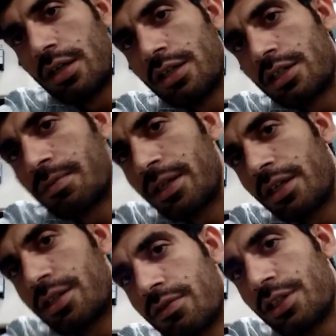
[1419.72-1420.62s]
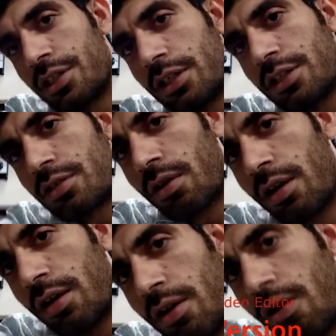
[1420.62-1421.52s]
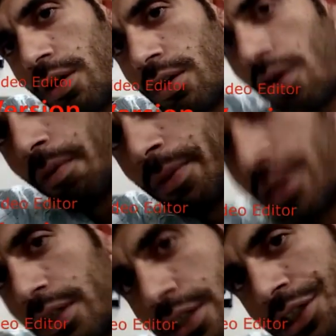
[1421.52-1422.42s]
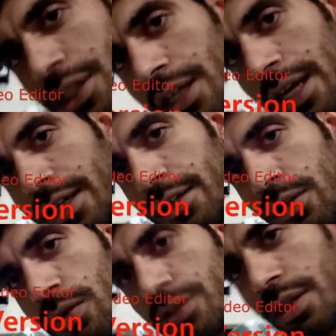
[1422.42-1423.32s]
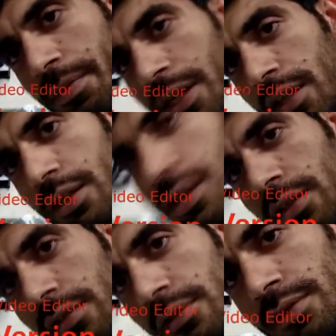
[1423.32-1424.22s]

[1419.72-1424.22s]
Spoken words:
is my switch is an open condition. I can close the breaker.